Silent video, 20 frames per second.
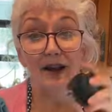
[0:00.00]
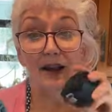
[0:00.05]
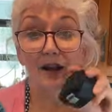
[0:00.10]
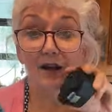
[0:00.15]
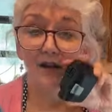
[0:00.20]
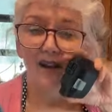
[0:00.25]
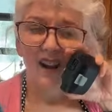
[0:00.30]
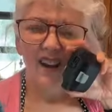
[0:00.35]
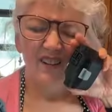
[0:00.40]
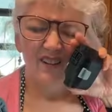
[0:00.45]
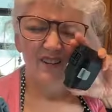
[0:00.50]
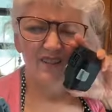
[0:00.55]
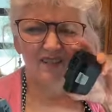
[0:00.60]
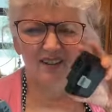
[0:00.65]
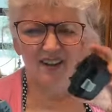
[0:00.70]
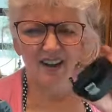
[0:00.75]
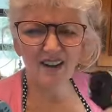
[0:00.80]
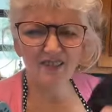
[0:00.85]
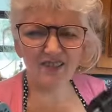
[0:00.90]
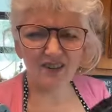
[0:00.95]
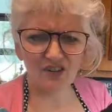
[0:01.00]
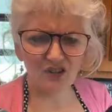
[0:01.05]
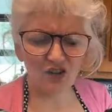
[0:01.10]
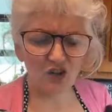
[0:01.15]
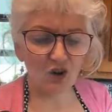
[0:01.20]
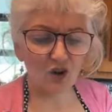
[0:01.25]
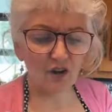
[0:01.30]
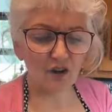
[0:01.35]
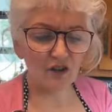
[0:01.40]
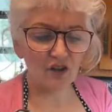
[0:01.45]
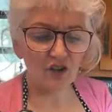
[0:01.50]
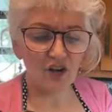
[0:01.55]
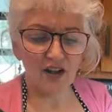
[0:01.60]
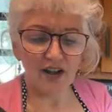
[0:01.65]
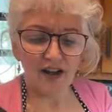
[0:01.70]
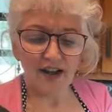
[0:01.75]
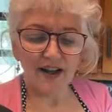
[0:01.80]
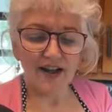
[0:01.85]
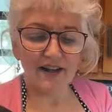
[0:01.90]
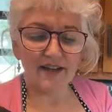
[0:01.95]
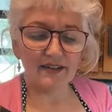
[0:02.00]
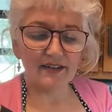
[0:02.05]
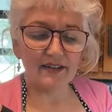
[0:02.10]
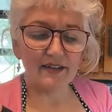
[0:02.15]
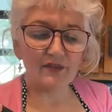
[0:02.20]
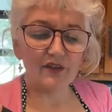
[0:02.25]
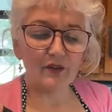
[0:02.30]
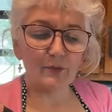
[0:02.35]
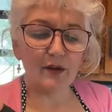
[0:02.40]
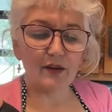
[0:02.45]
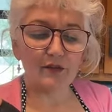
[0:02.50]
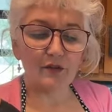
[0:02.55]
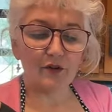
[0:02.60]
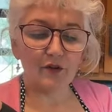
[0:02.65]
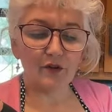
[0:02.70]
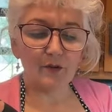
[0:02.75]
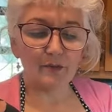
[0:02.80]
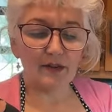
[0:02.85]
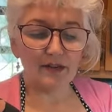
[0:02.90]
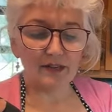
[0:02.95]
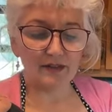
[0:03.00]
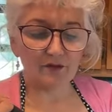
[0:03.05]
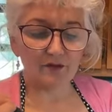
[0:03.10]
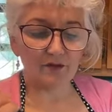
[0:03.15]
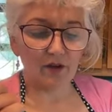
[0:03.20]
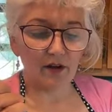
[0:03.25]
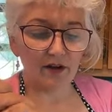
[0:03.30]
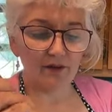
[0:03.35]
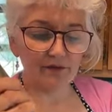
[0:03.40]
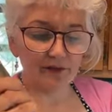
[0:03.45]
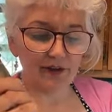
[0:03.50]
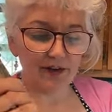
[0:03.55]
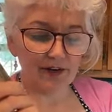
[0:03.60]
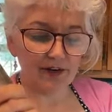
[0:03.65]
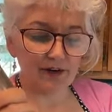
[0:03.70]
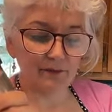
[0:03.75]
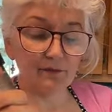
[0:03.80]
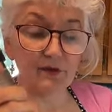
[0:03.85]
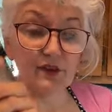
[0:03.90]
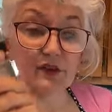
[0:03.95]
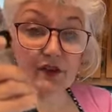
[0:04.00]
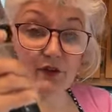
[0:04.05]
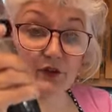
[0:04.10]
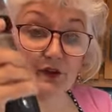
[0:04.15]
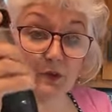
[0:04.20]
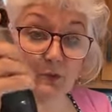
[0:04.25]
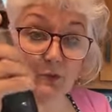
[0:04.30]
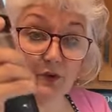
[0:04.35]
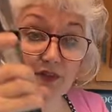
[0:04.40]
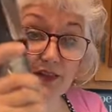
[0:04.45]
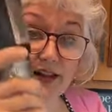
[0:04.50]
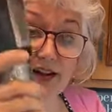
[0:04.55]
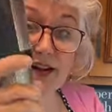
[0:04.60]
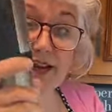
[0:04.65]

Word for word: about, I don't know, an hour to charge and it gives you about 30 minutes of life in here. So we are gonna put